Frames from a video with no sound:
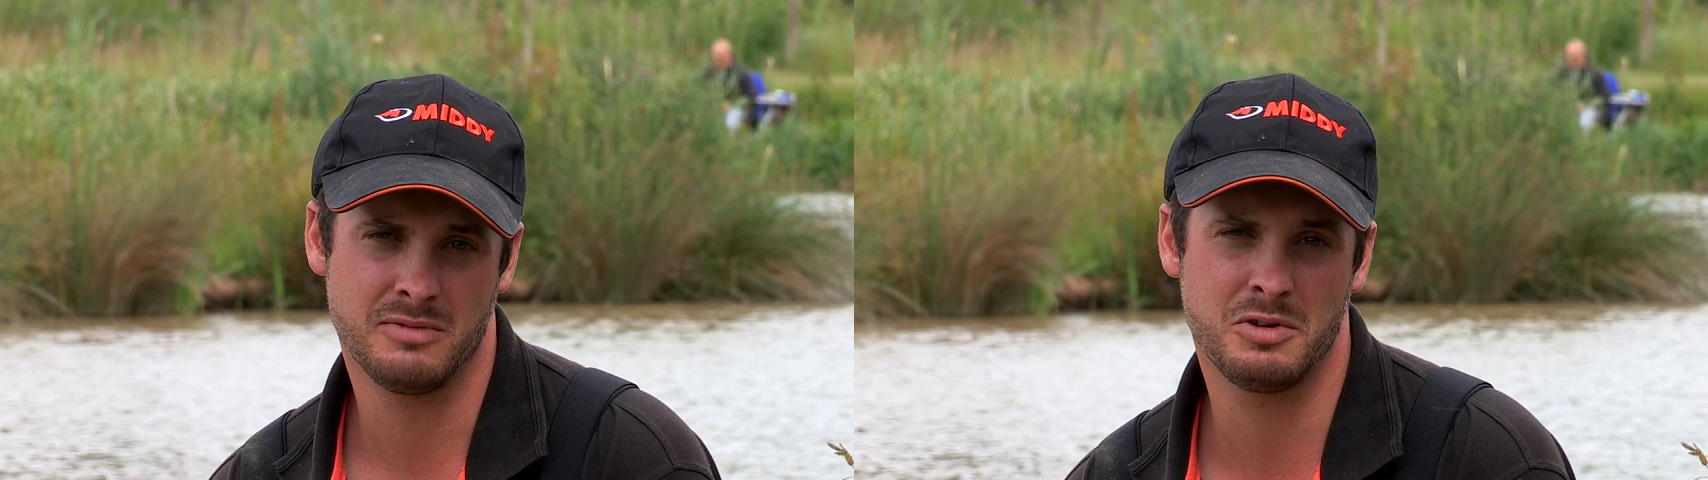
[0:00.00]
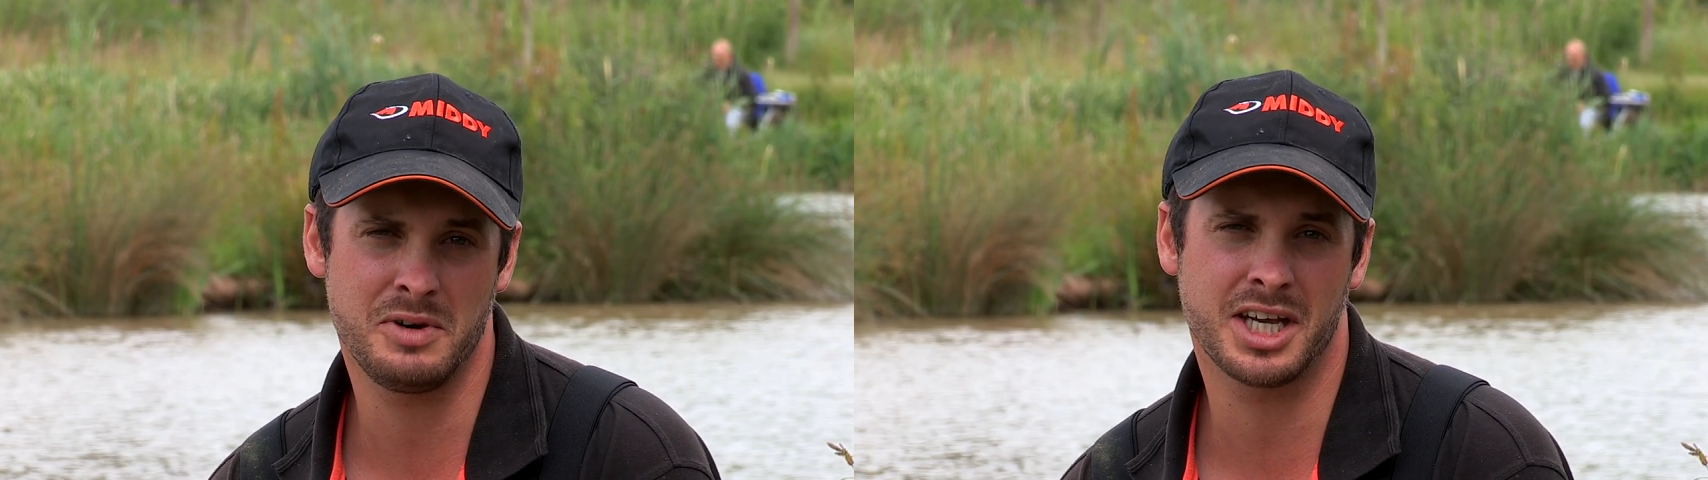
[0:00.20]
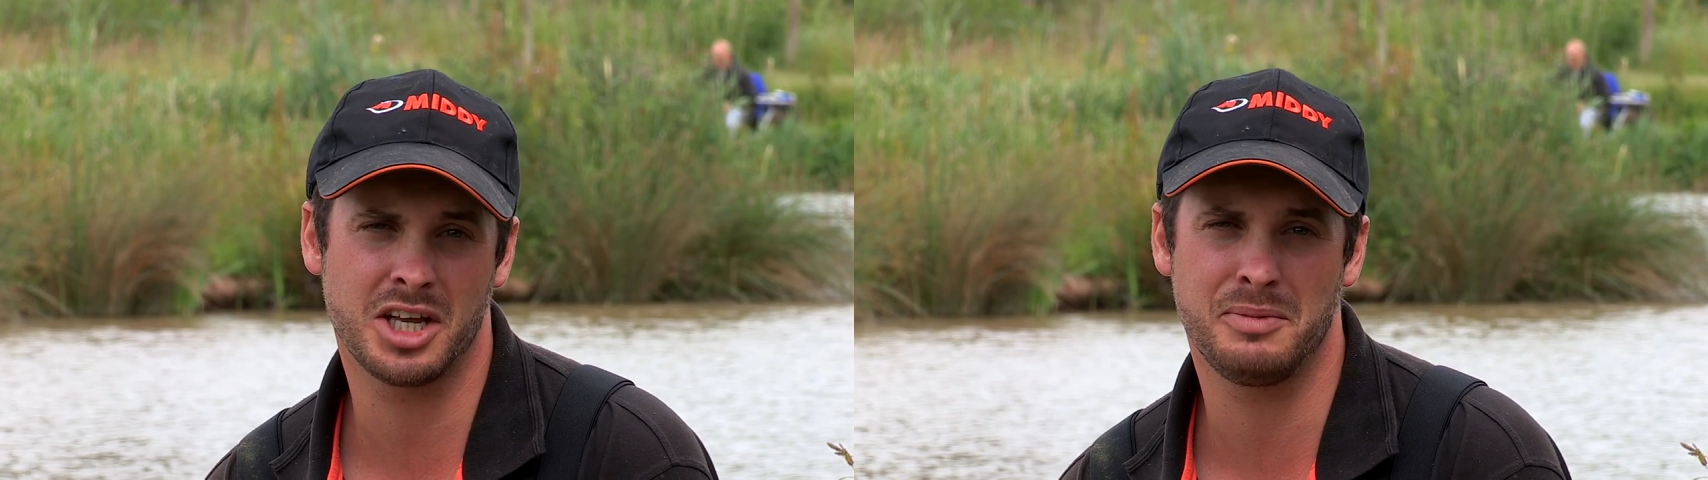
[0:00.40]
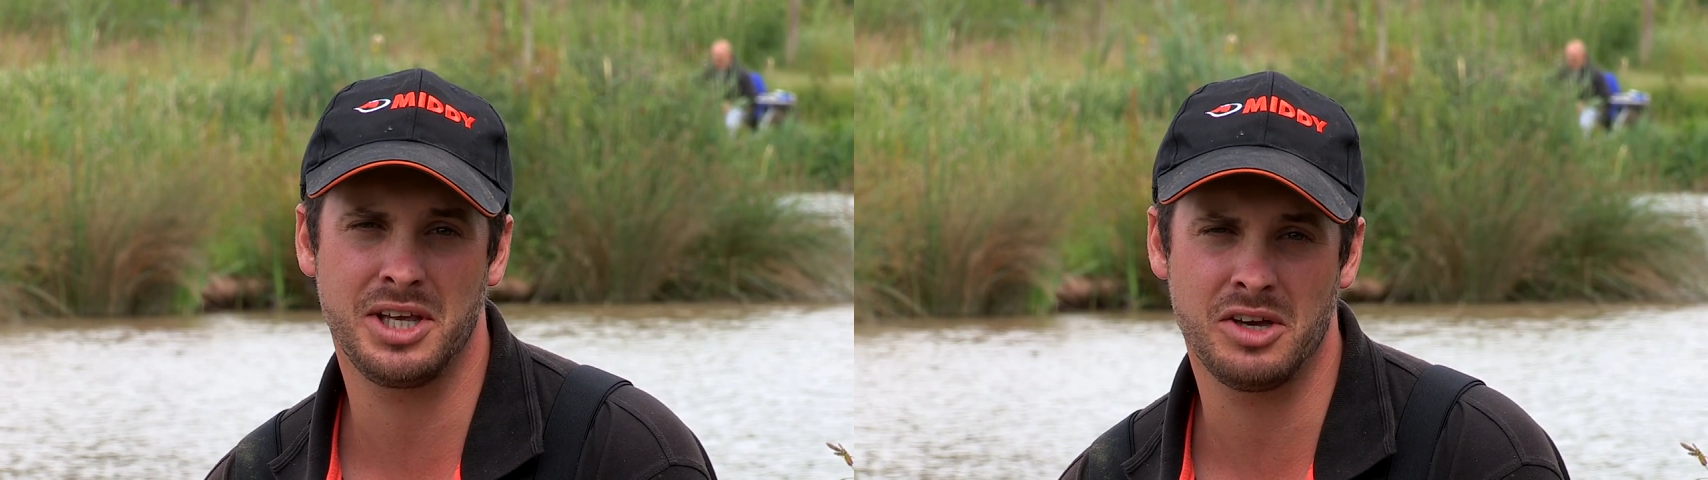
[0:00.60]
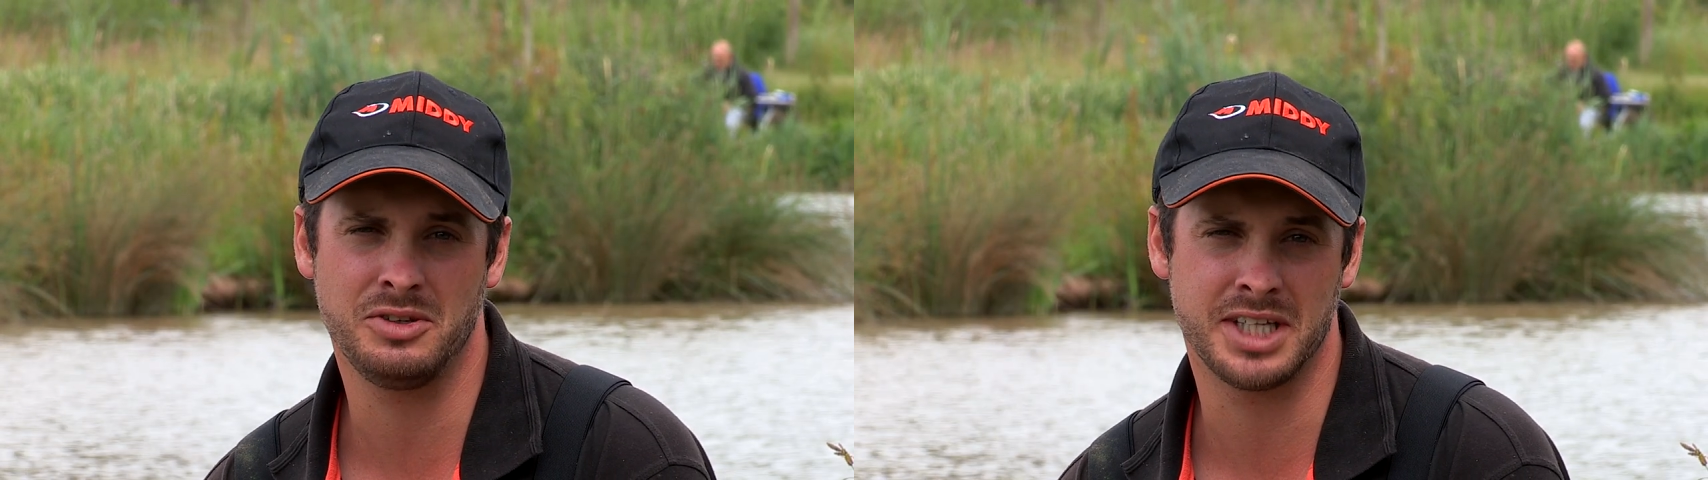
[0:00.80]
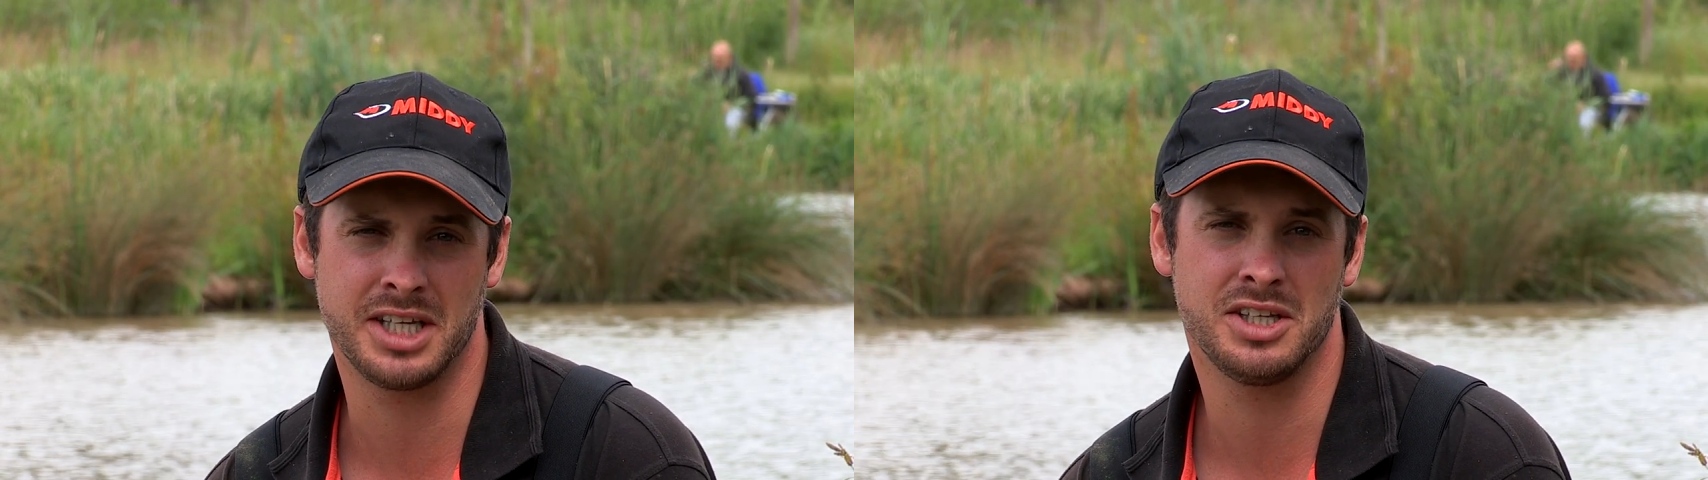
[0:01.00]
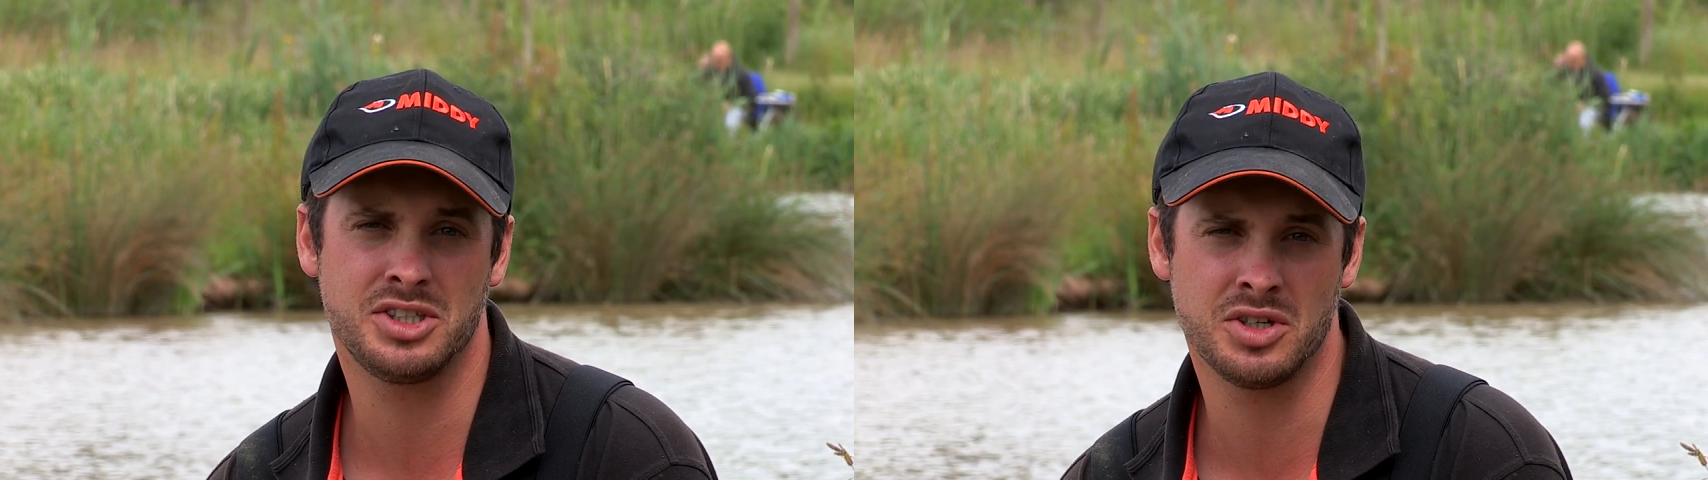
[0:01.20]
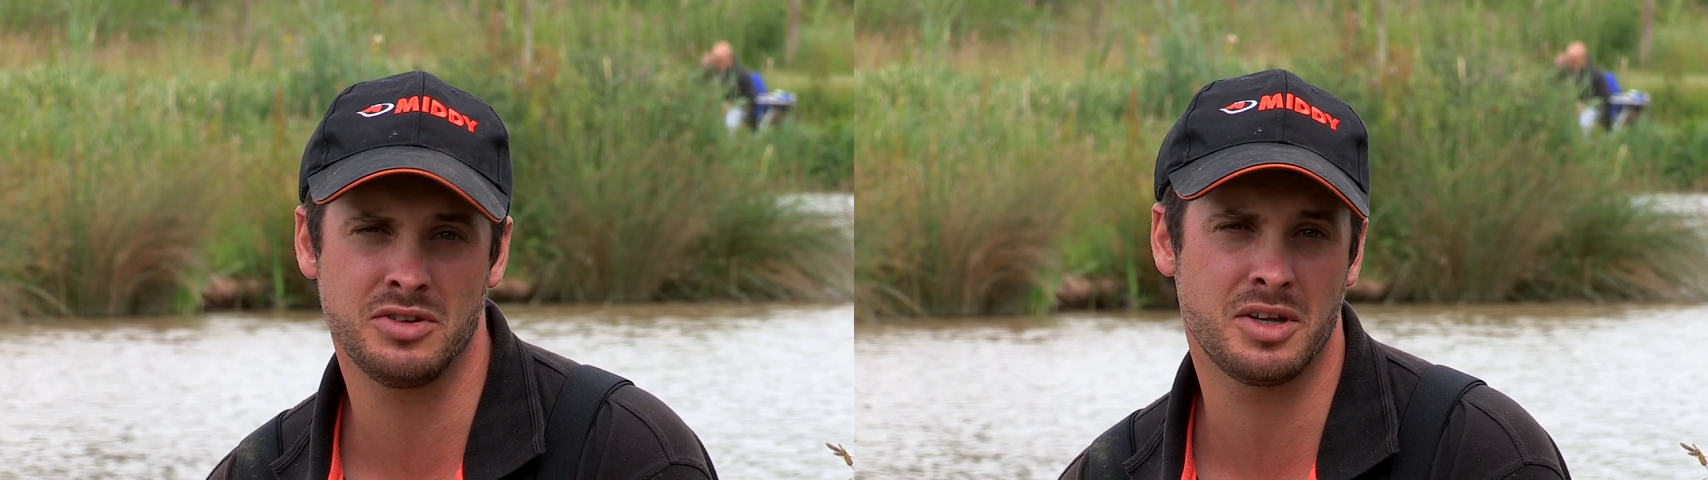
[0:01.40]
where we're going to be using
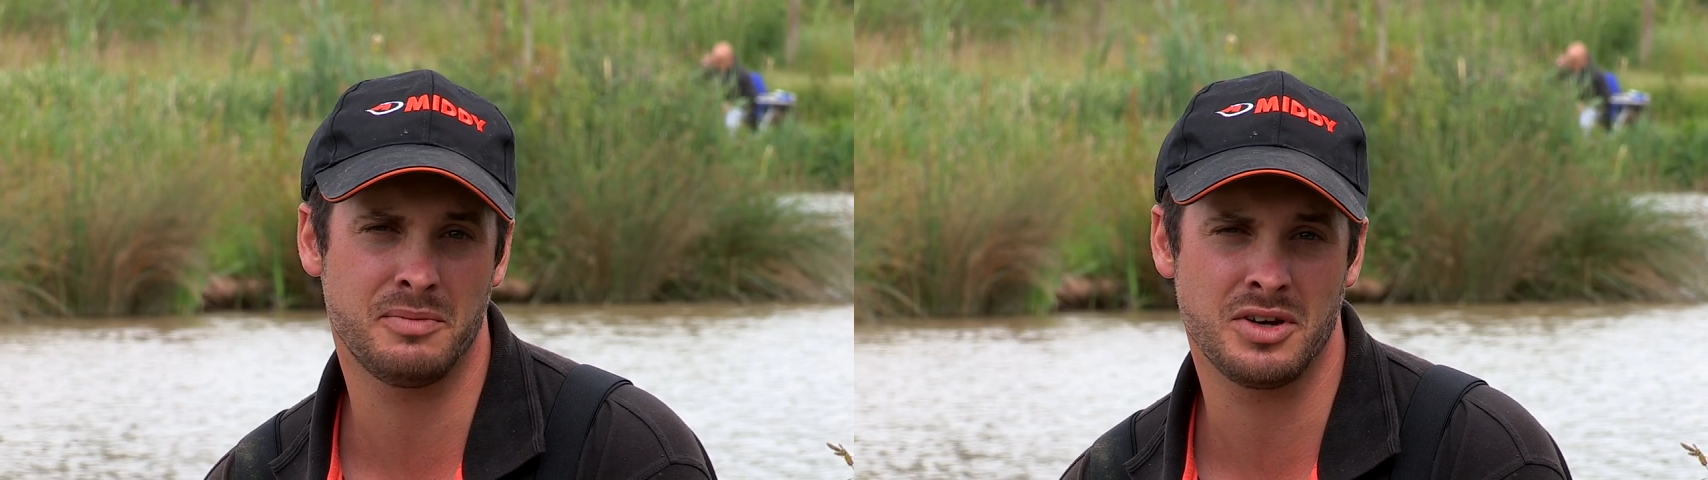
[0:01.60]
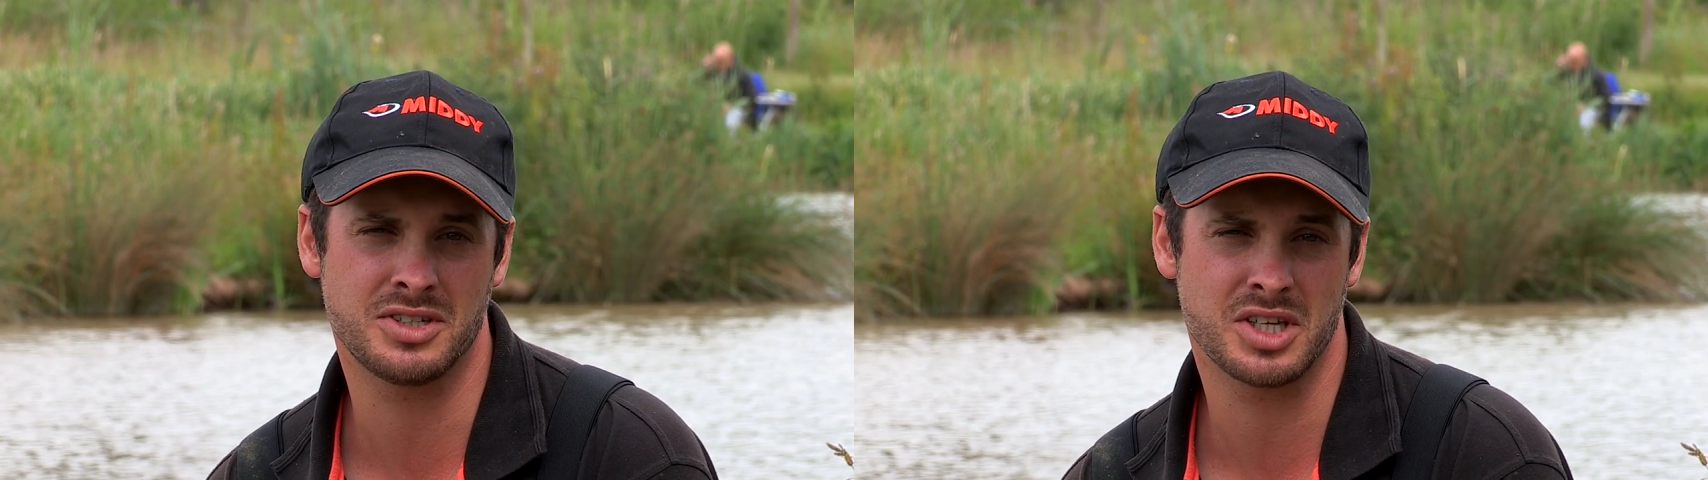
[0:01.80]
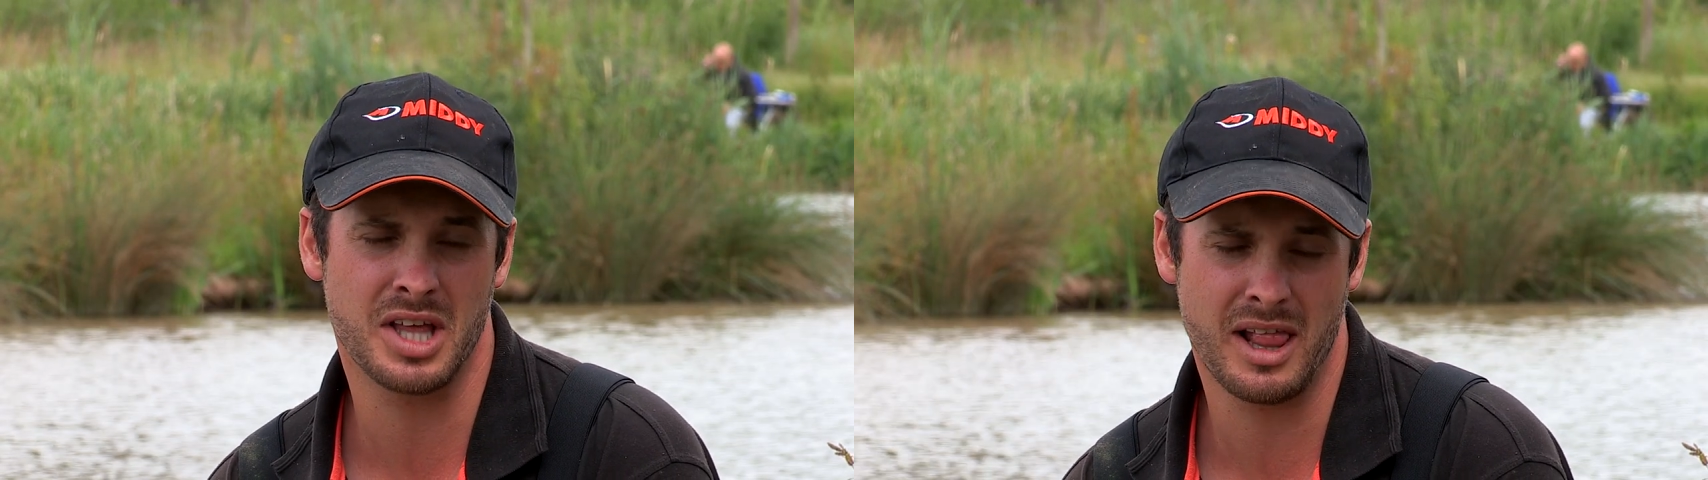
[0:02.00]
two of the most